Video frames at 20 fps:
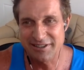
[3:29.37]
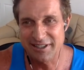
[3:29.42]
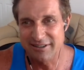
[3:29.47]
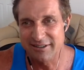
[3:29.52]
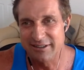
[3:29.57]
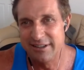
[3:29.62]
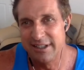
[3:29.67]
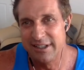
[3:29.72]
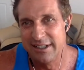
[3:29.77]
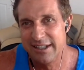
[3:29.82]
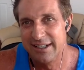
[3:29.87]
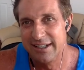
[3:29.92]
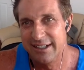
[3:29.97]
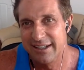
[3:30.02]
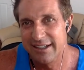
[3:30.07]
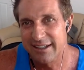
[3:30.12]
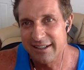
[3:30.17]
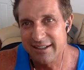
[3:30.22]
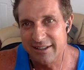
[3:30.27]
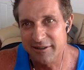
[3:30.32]
So,
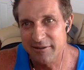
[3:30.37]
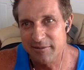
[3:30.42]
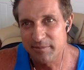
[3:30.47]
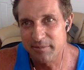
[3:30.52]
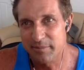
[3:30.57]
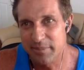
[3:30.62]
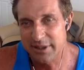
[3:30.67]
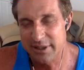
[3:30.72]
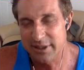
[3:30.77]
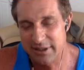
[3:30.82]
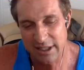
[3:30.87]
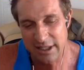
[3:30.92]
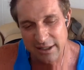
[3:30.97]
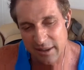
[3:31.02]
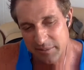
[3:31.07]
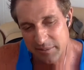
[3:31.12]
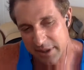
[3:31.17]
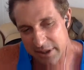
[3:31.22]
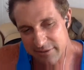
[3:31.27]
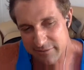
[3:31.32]
um, but yeah, I
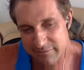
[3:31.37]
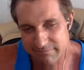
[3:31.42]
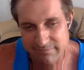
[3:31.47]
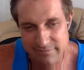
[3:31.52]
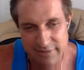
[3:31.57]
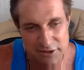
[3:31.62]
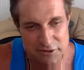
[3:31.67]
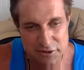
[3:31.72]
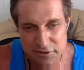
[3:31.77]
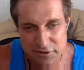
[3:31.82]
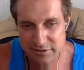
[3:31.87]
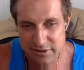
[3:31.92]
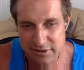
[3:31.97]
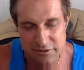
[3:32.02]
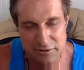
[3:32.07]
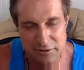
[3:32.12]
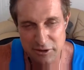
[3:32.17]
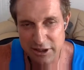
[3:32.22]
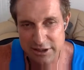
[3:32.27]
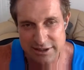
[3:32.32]
mean, it, it was it was
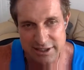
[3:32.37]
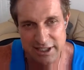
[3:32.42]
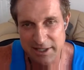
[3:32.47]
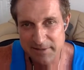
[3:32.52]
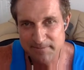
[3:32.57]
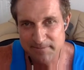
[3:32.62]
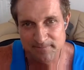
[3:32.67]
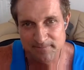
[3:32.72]
a great time.